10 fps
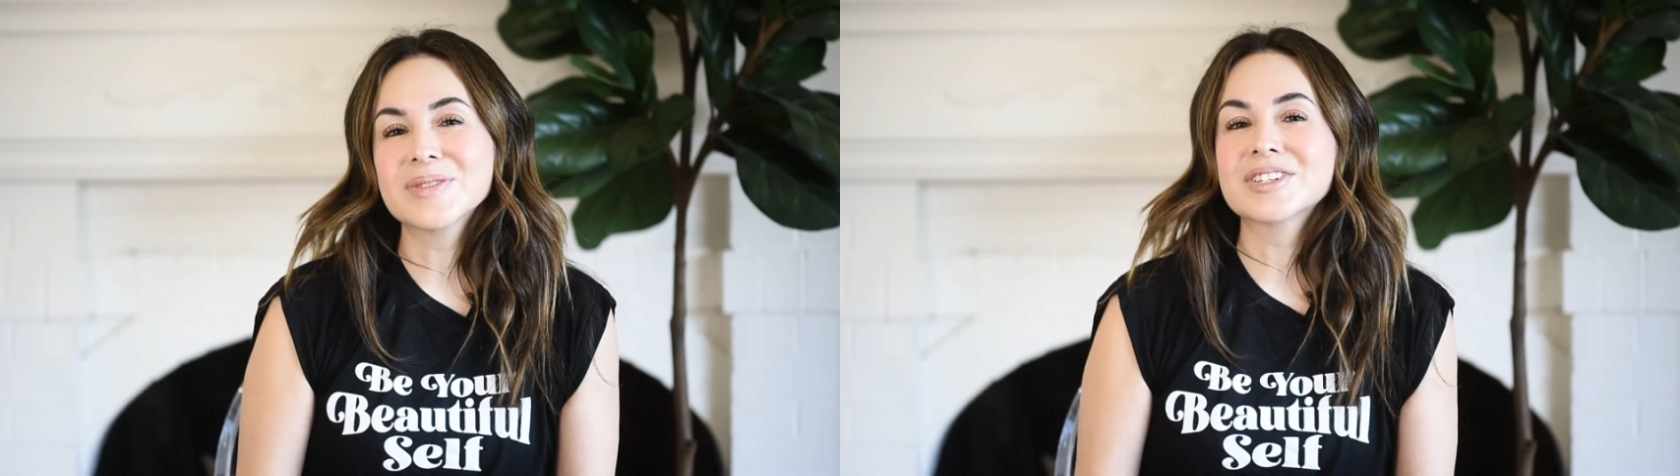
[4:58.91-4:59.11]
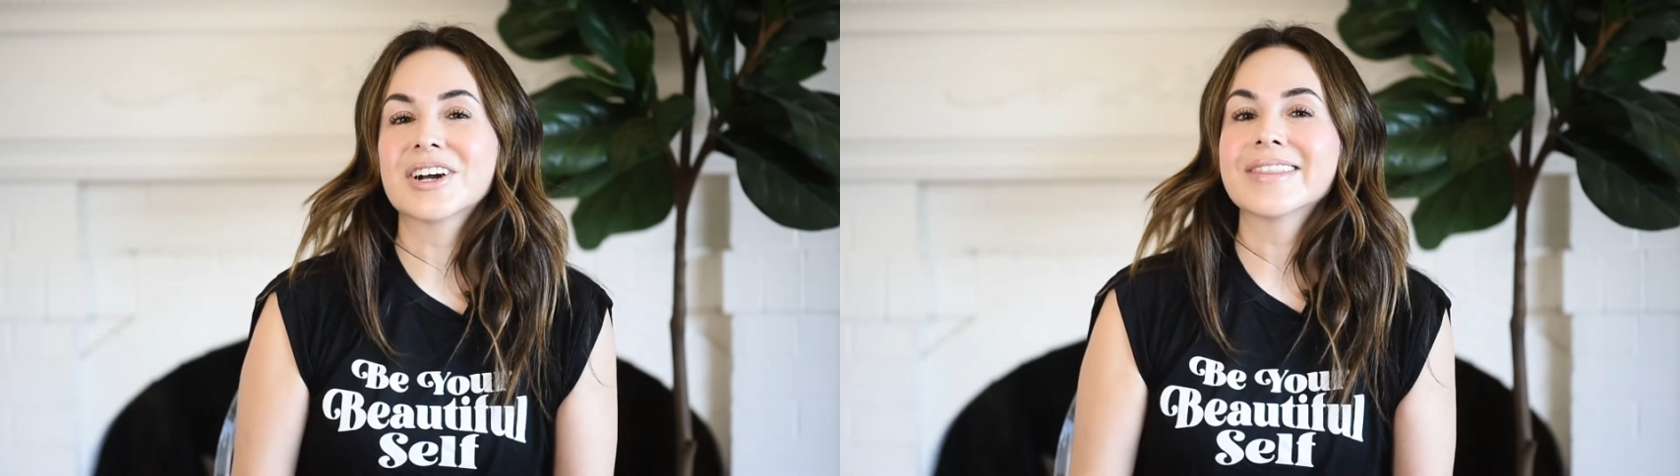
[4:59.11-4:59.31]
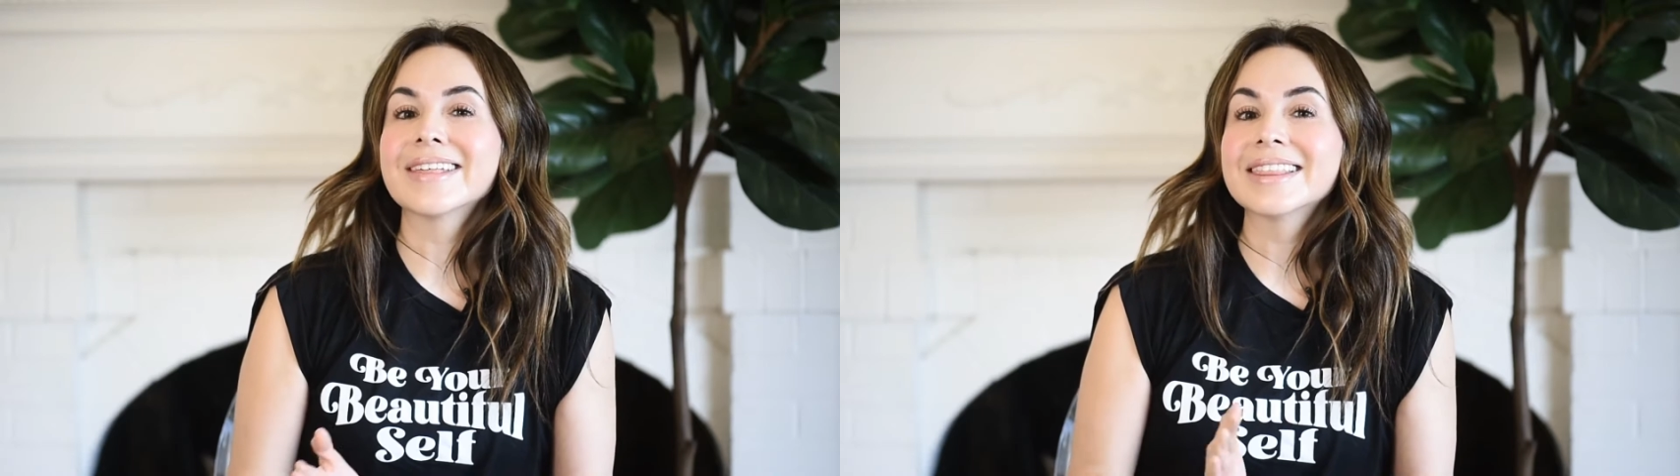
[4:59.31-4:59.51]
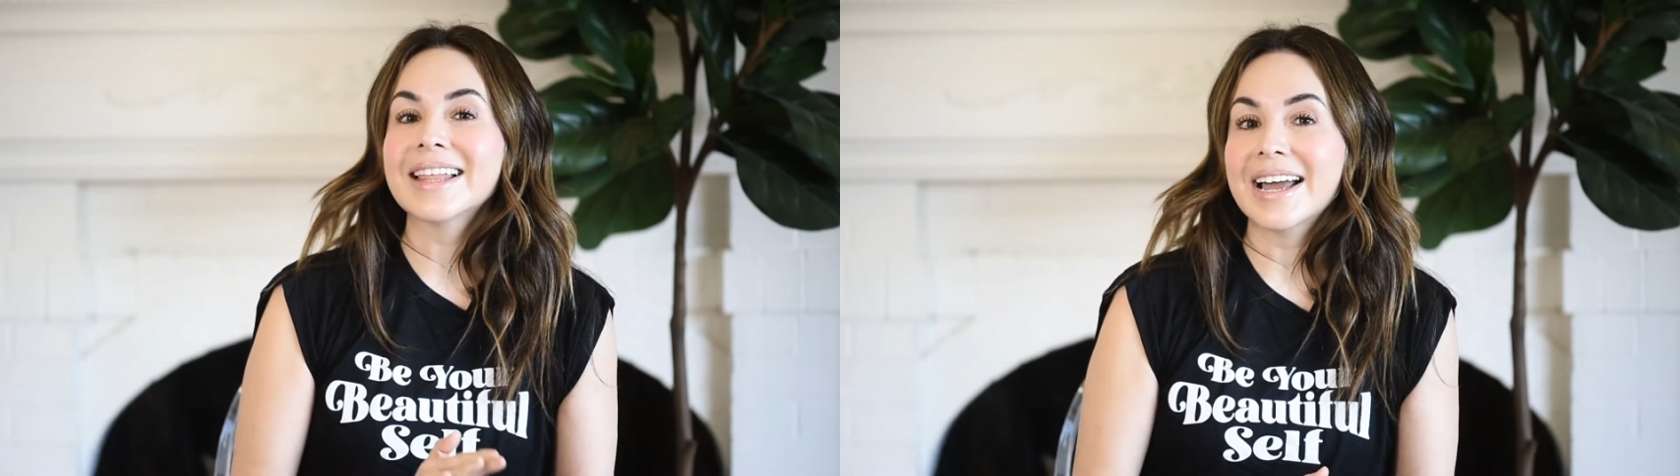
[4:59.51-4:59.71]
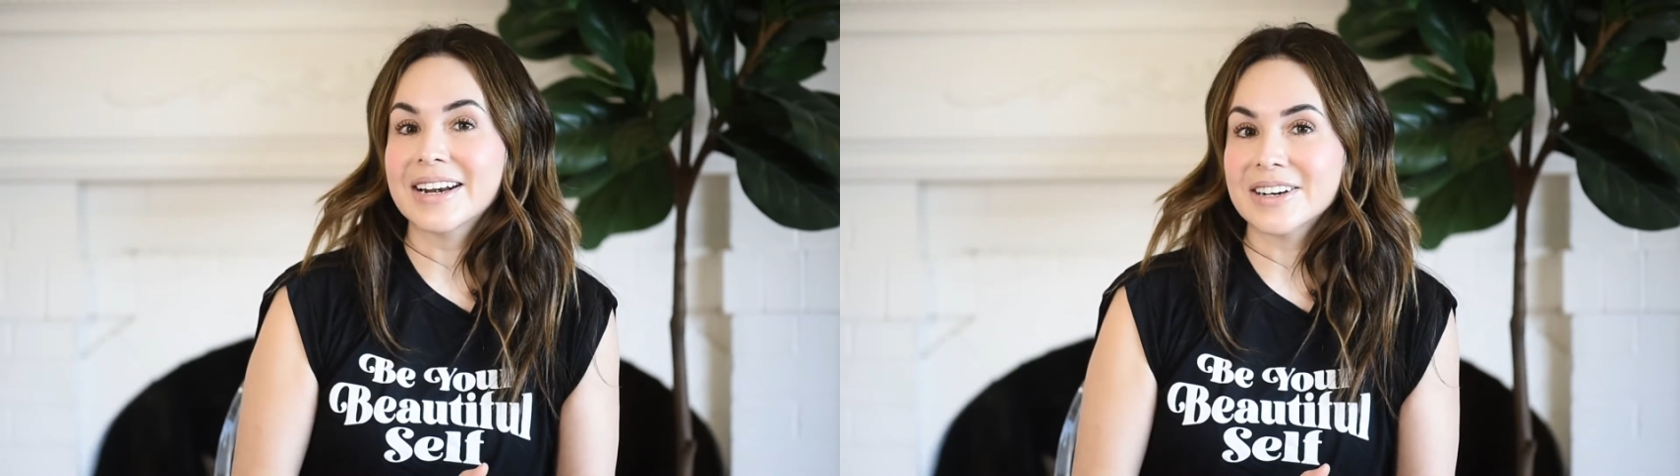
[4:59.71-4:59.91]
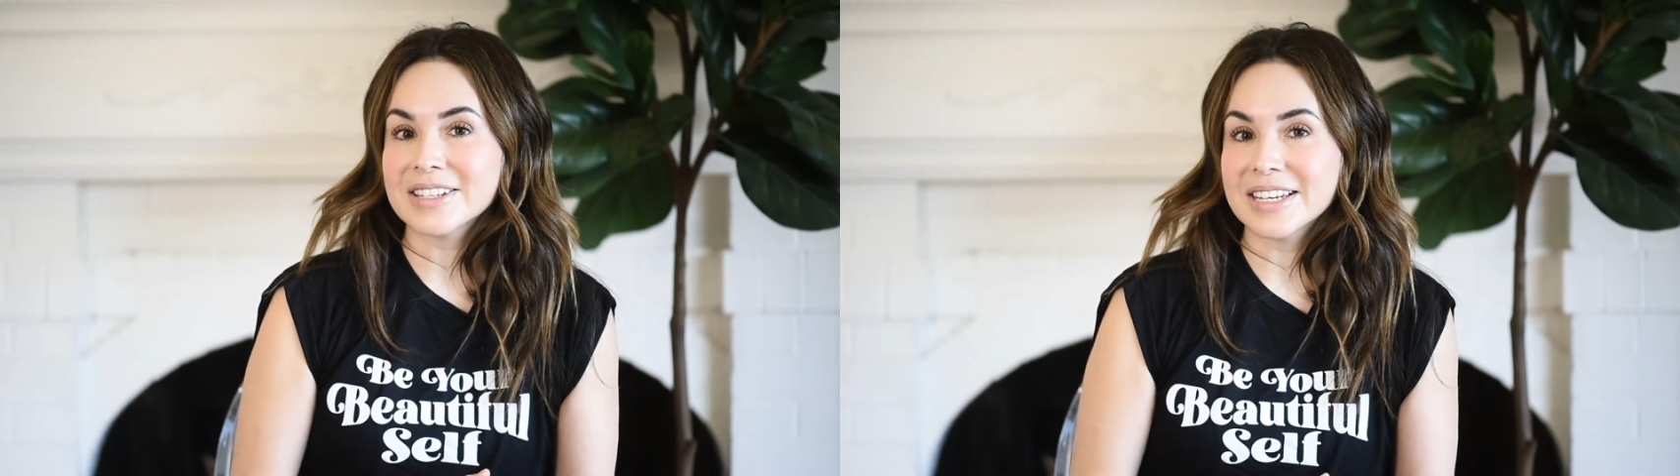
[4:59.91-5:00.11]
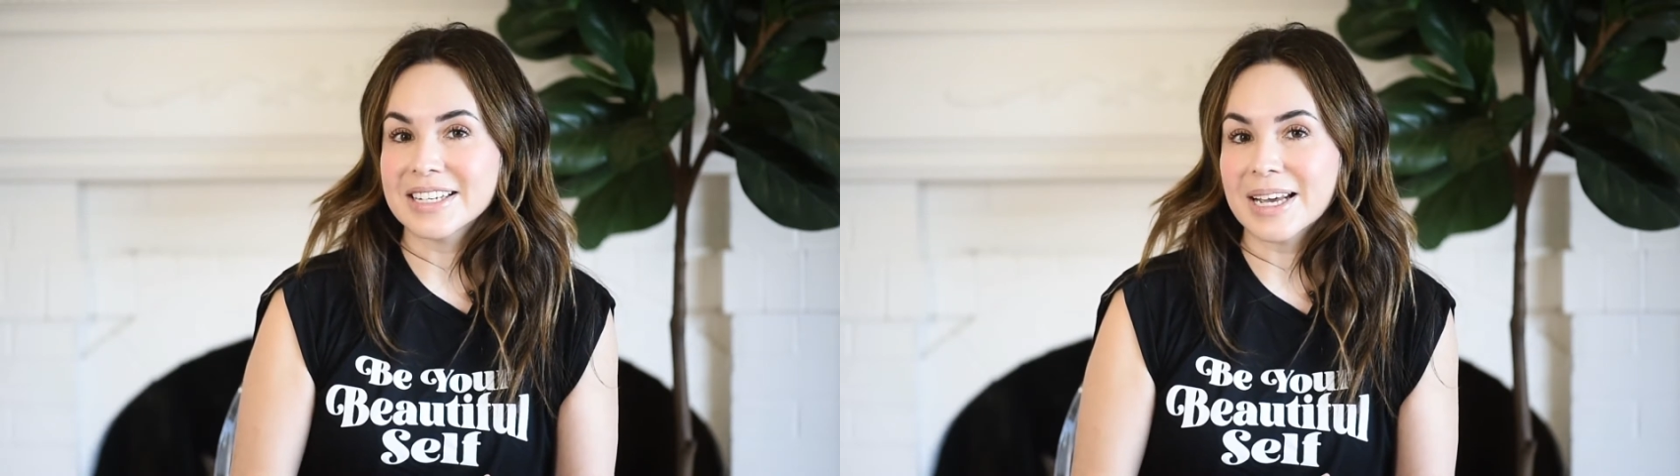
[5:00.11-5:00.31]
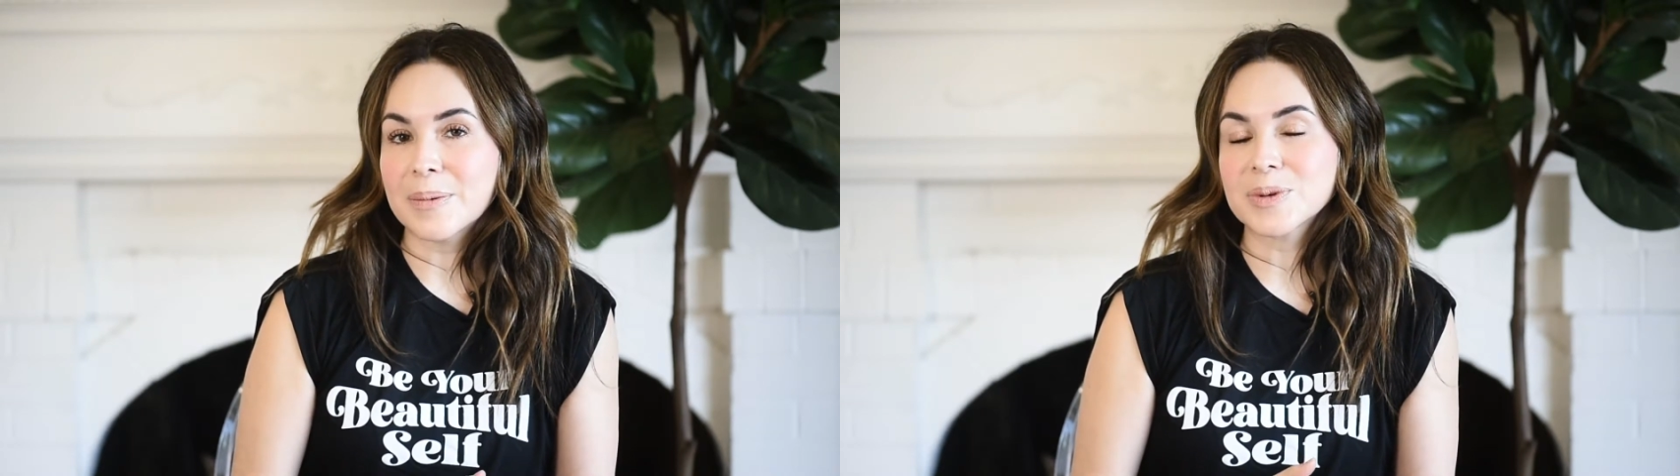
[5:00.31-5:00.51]
which are the lighter skin
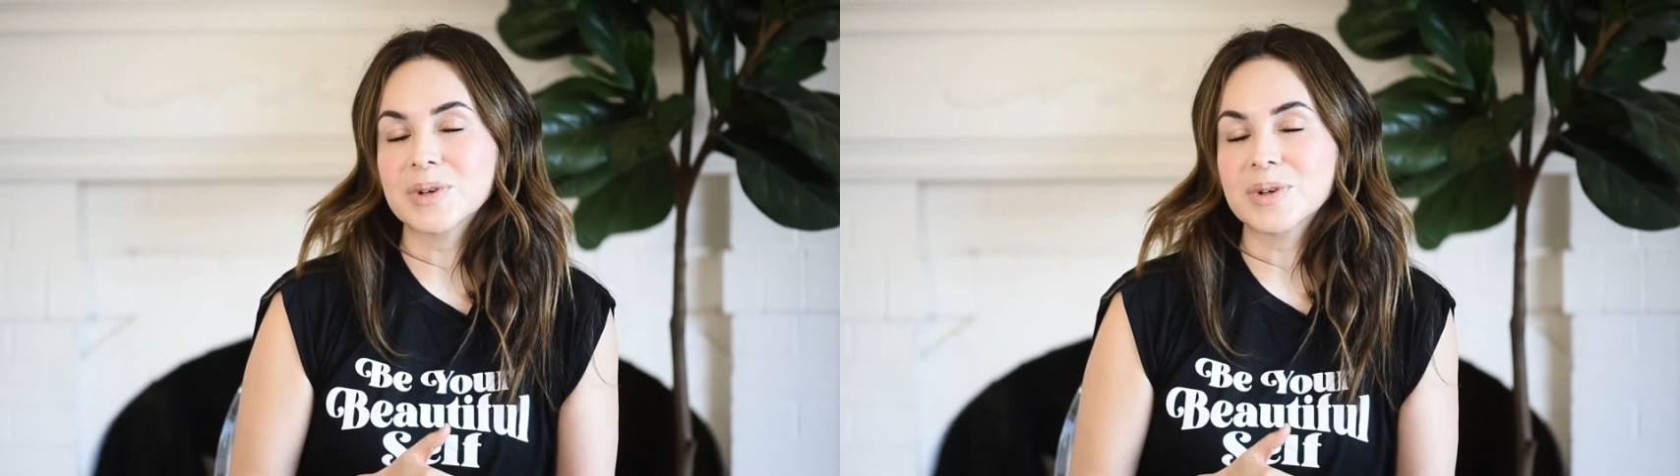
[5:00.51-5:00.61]
types.